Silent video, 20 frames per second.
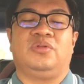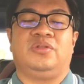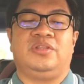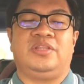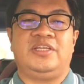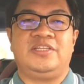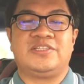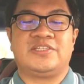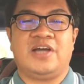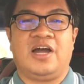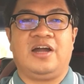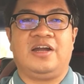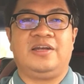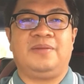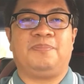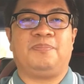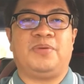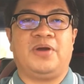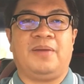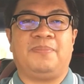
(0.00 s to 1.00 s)
these are
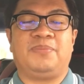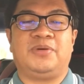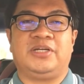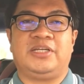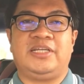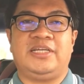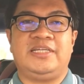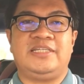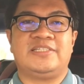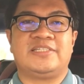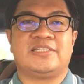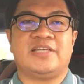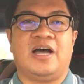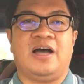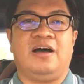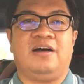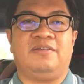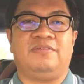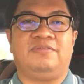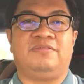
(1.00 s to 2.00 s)
the properties
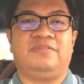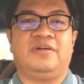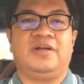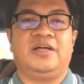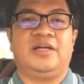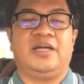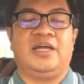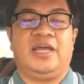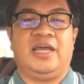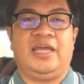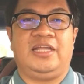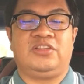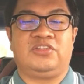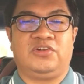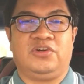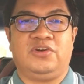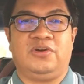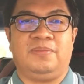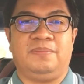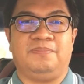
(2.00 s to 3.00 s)
of a
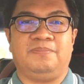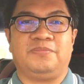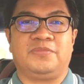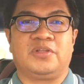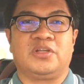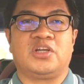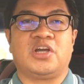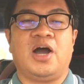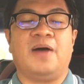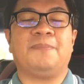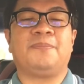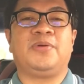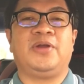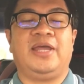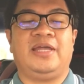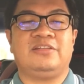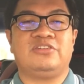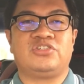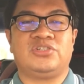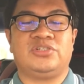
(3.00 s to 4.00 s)
term,
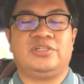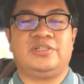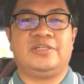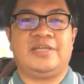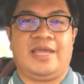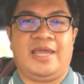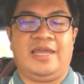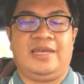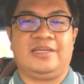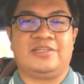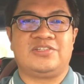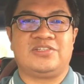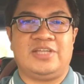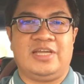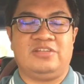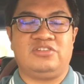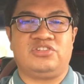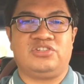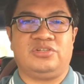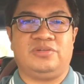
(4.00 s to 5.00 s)
comprehension and
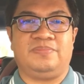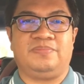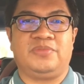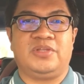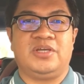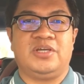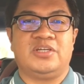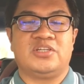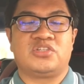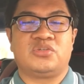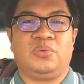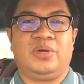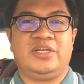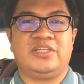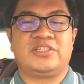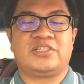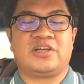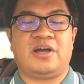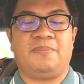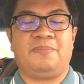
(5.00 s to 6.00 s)
extension. So
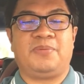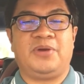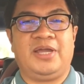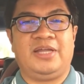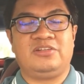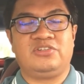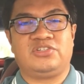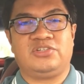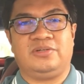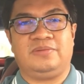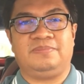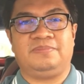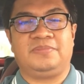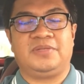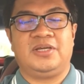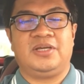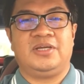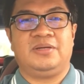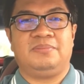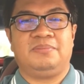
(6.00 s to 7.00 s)
what is comprehension?
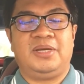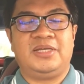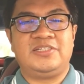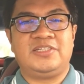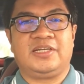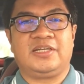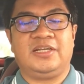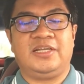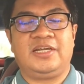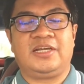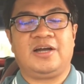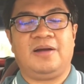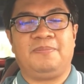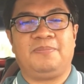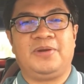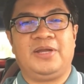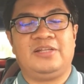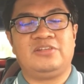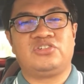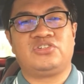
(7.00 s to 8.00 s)
basically
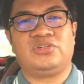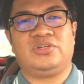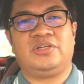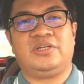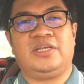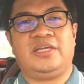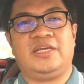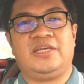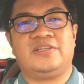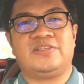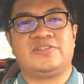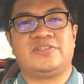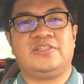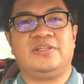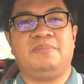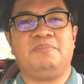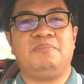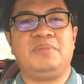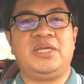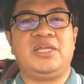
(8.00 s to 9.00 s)
comprehension is
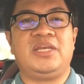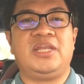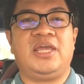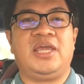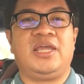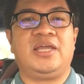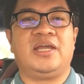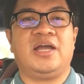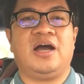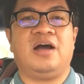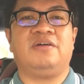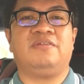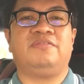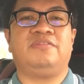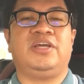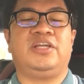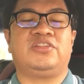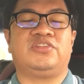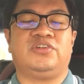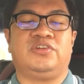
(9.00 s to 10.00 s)
the meaning
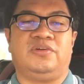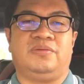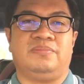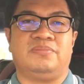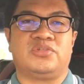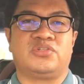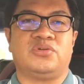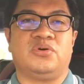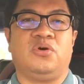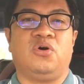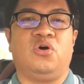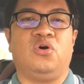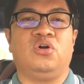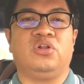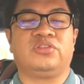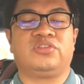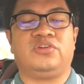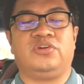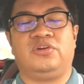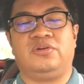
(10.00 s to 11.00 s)
of a term so
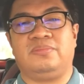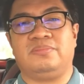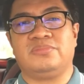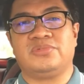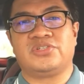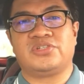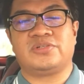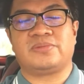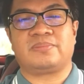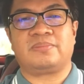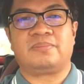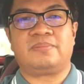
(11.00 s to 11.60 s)
all terms